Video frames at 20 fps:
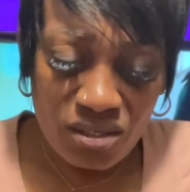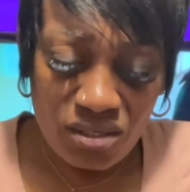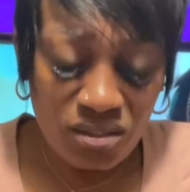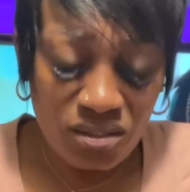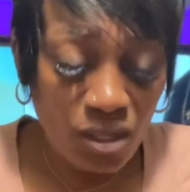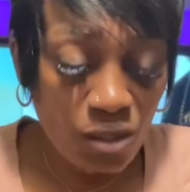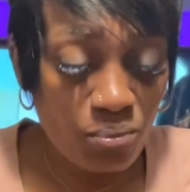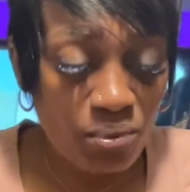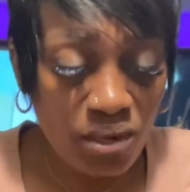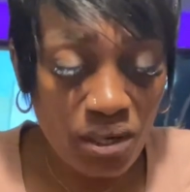They
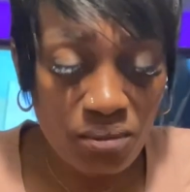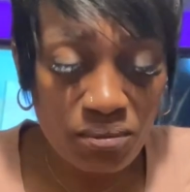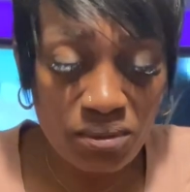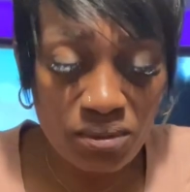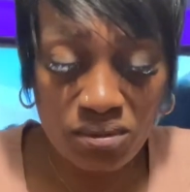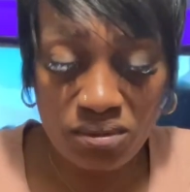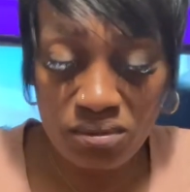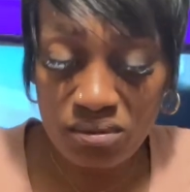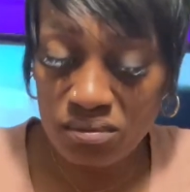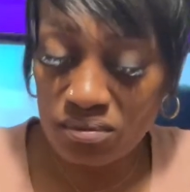probably,
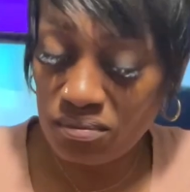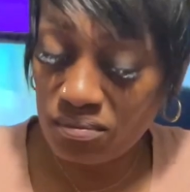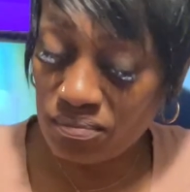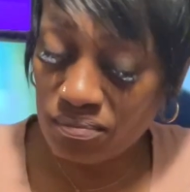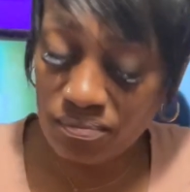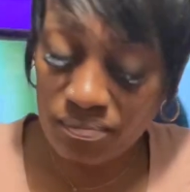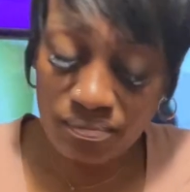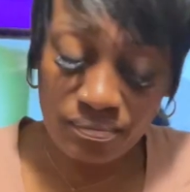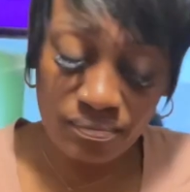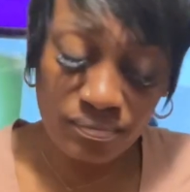mm
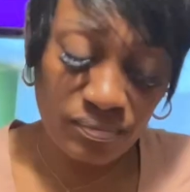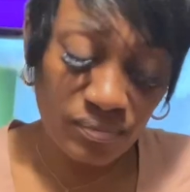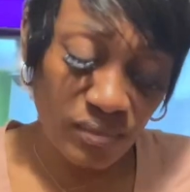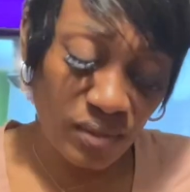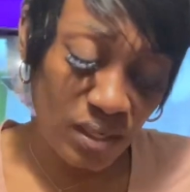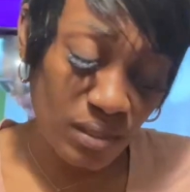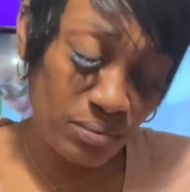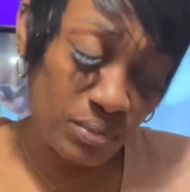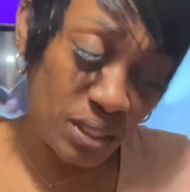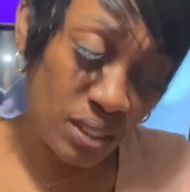
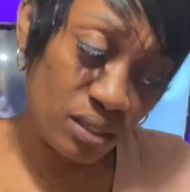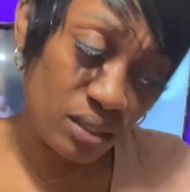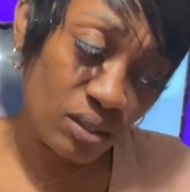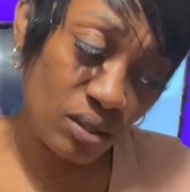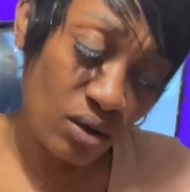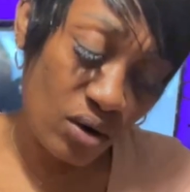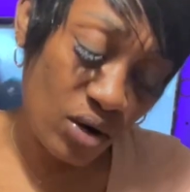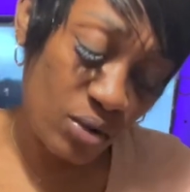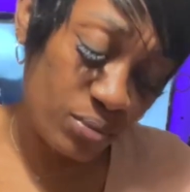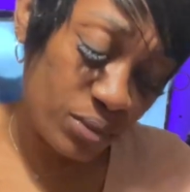and the
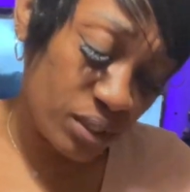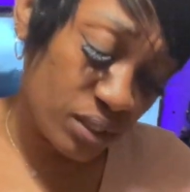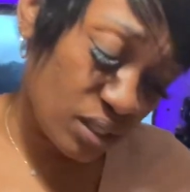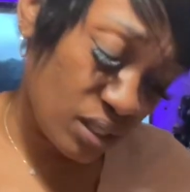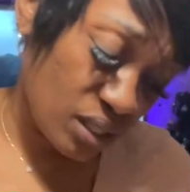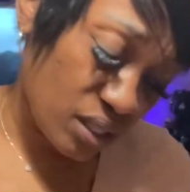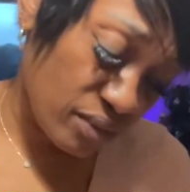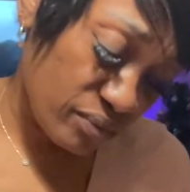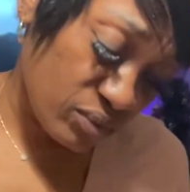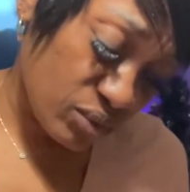karmic didn't
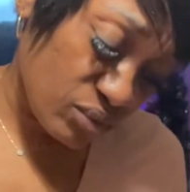have no